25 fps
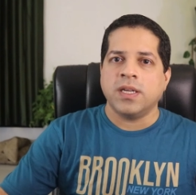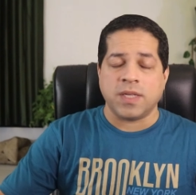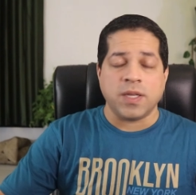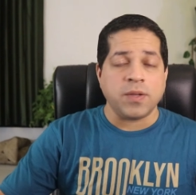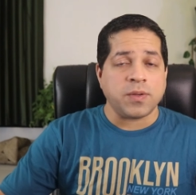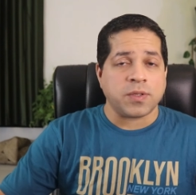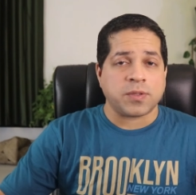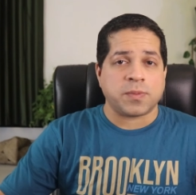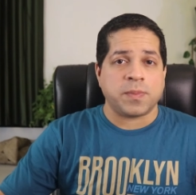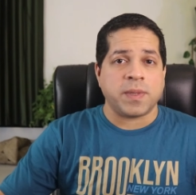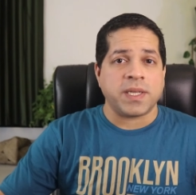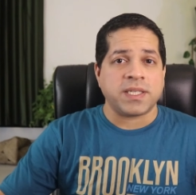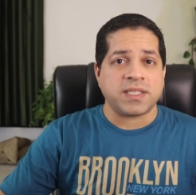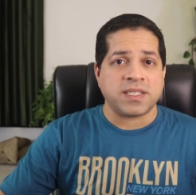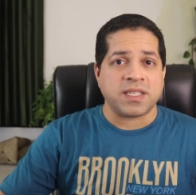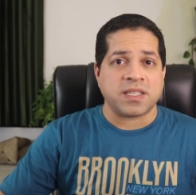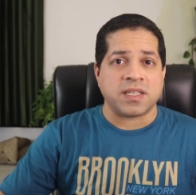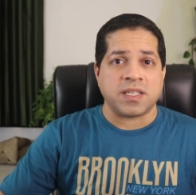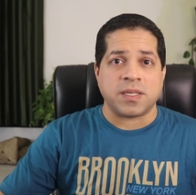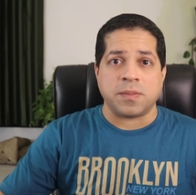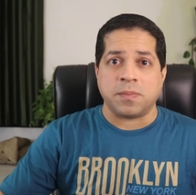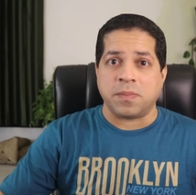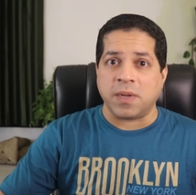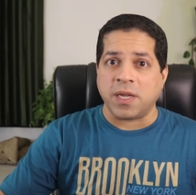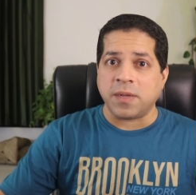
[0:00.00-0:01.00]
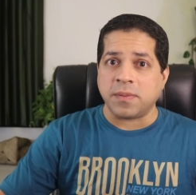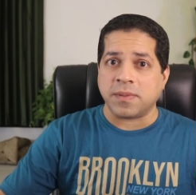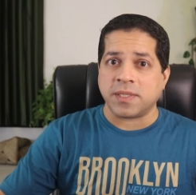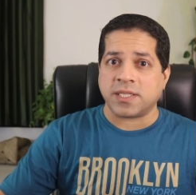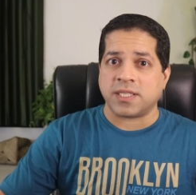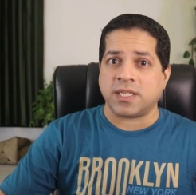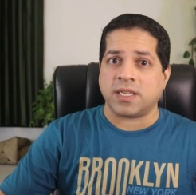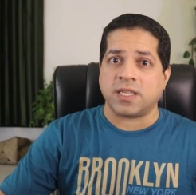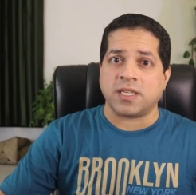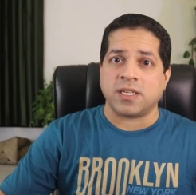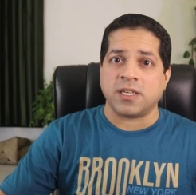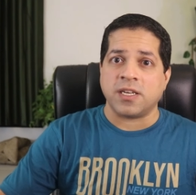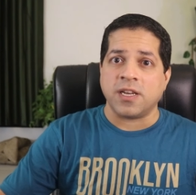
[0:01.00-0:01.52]
He was basically
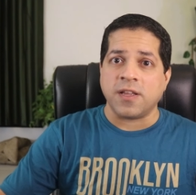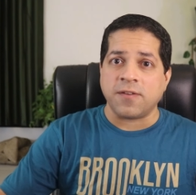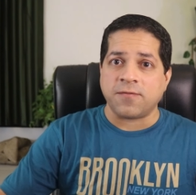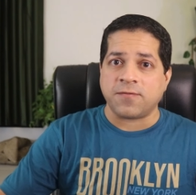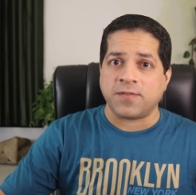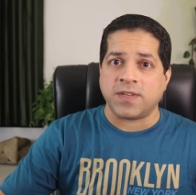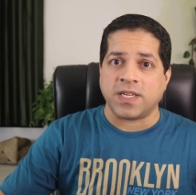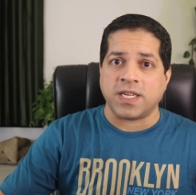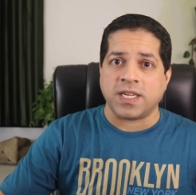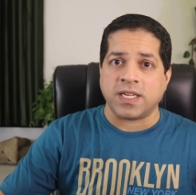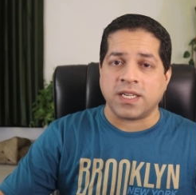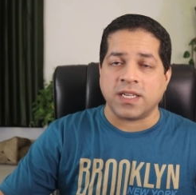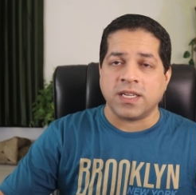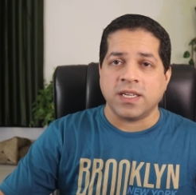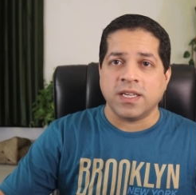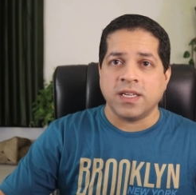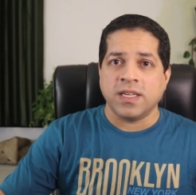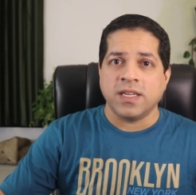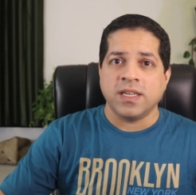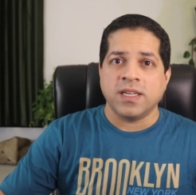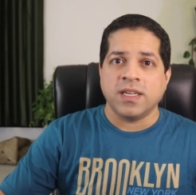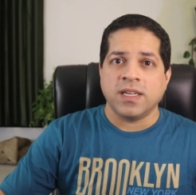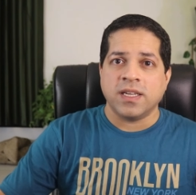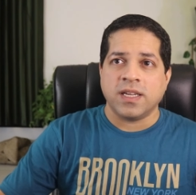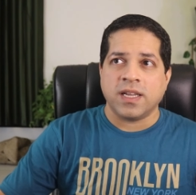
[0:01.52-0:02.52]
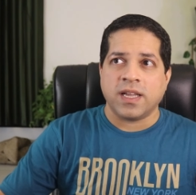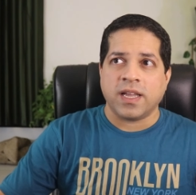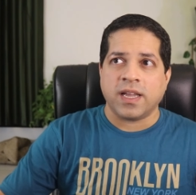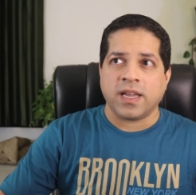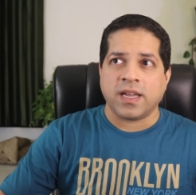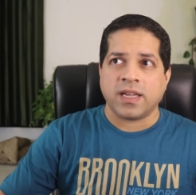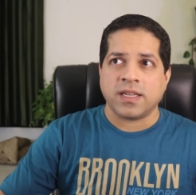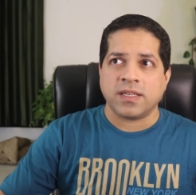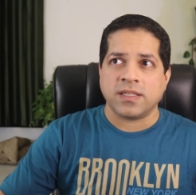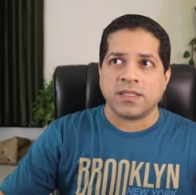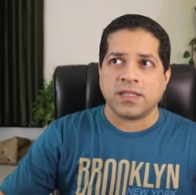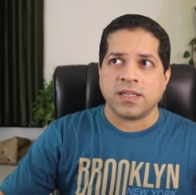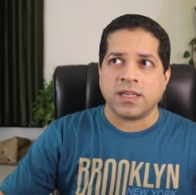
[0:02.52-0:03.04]
babysitting Nifty.
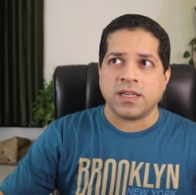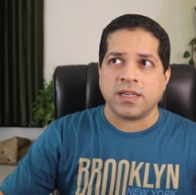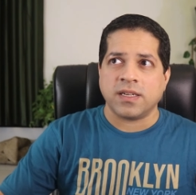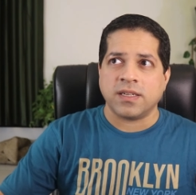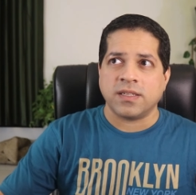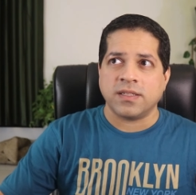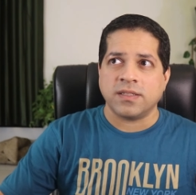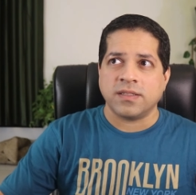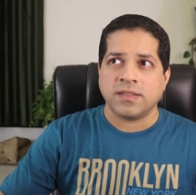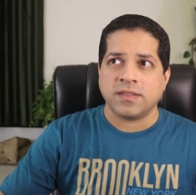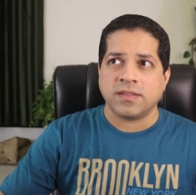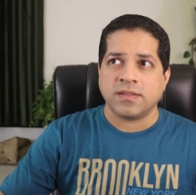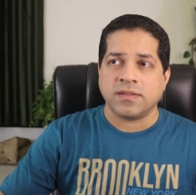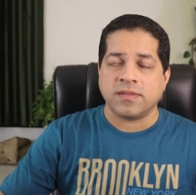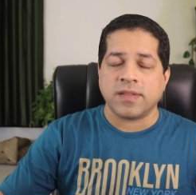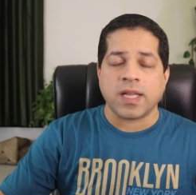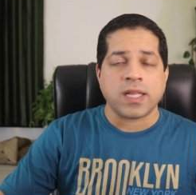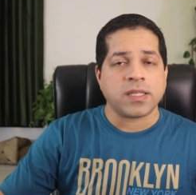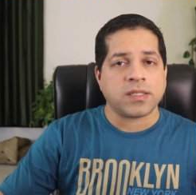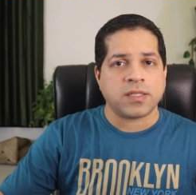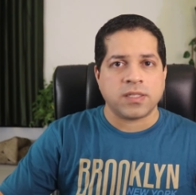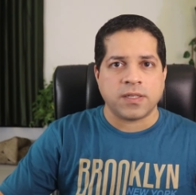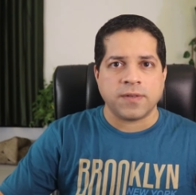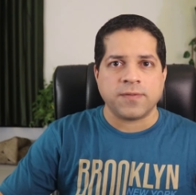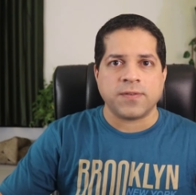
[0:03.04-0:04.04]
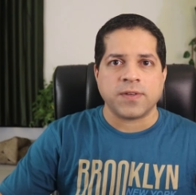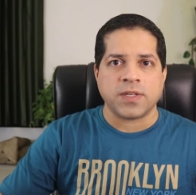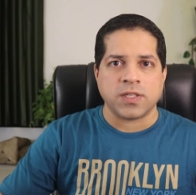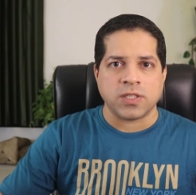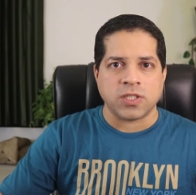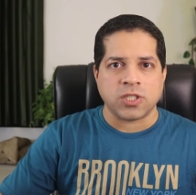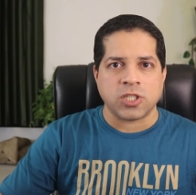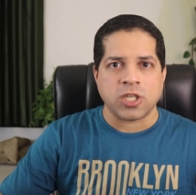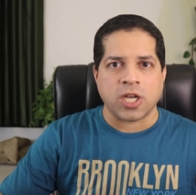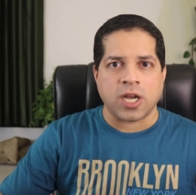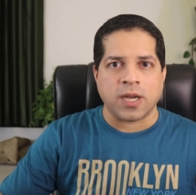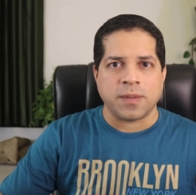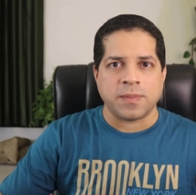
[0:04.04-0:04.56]
And uh, that's a
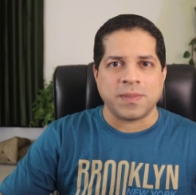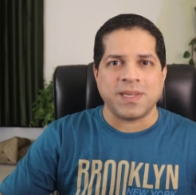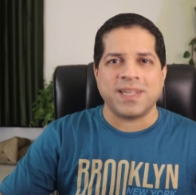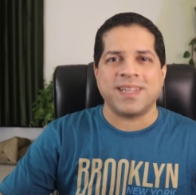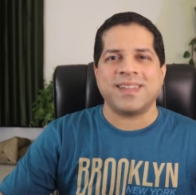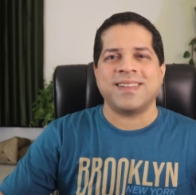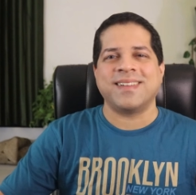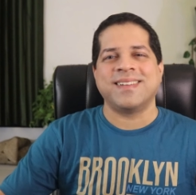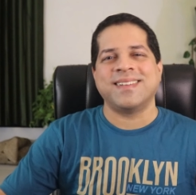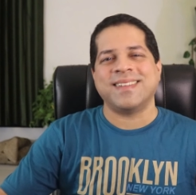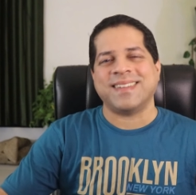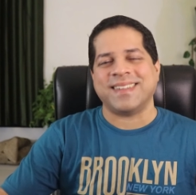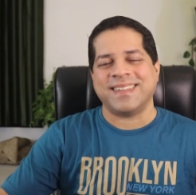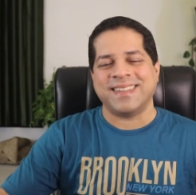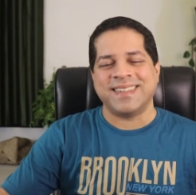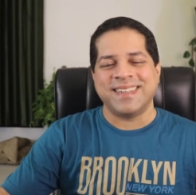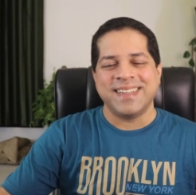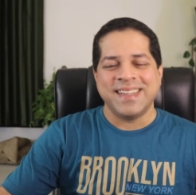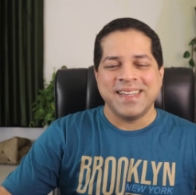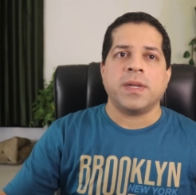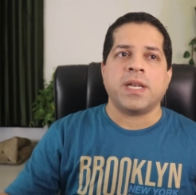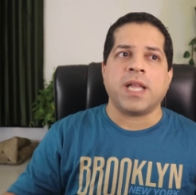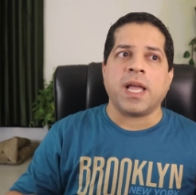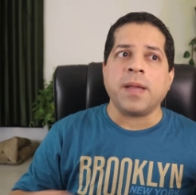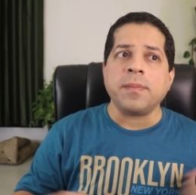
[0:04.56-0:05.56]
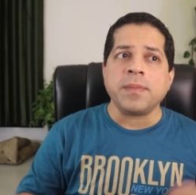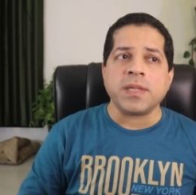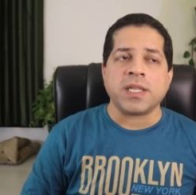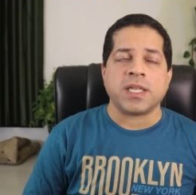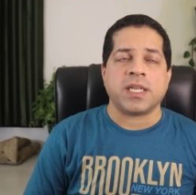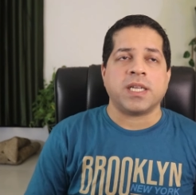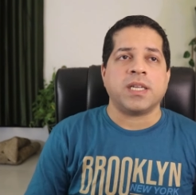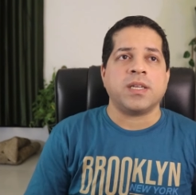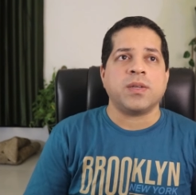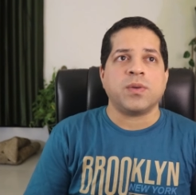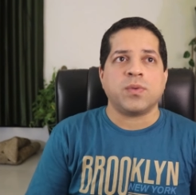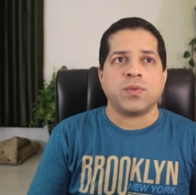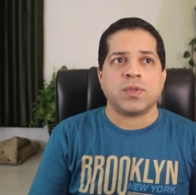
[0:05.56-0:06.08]
difficult job. But
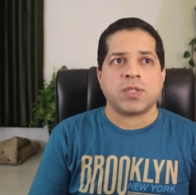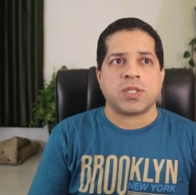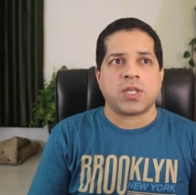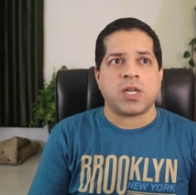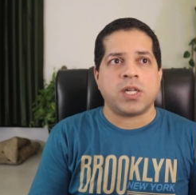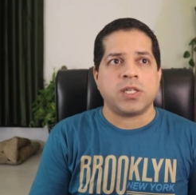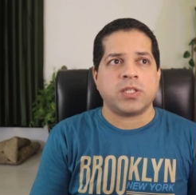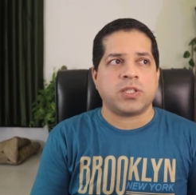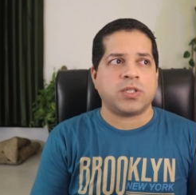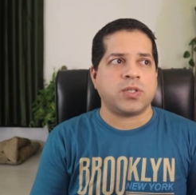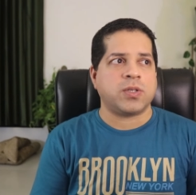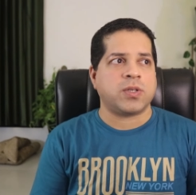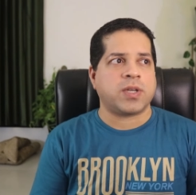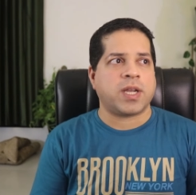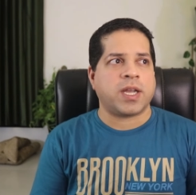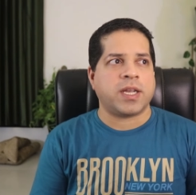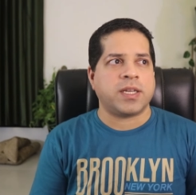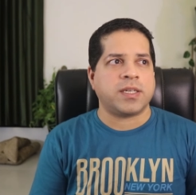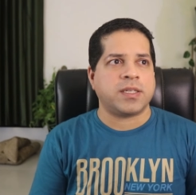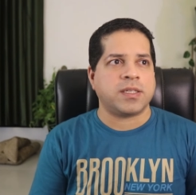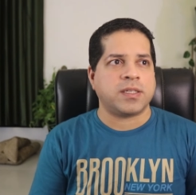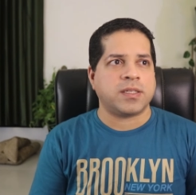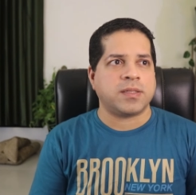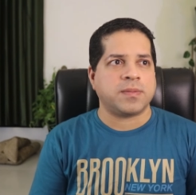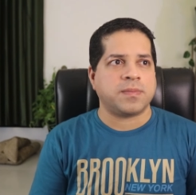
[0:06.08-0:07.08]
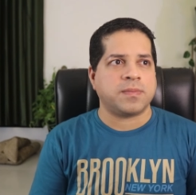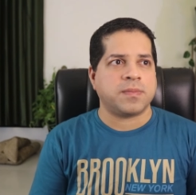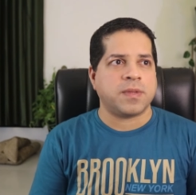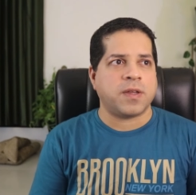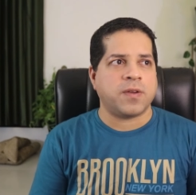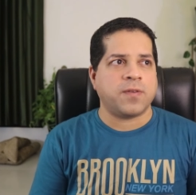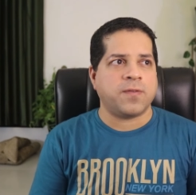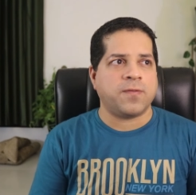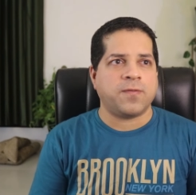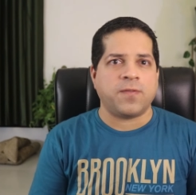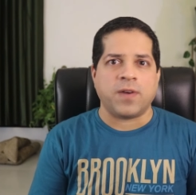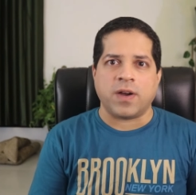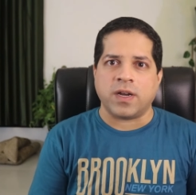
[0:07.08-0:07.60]
Emily was also kind of
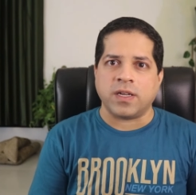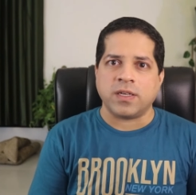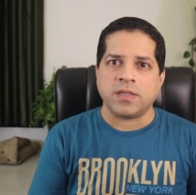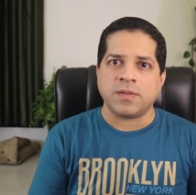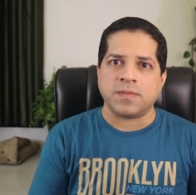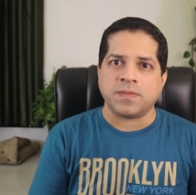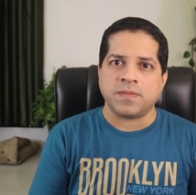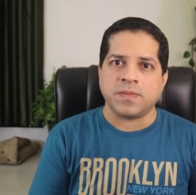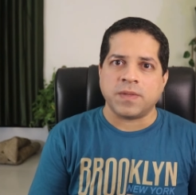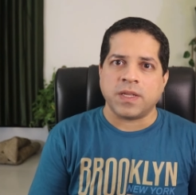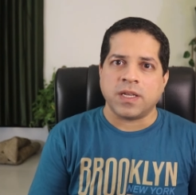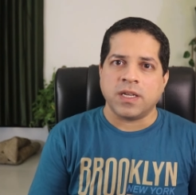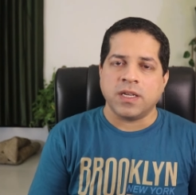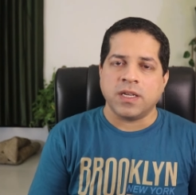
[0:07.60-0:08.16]
fun.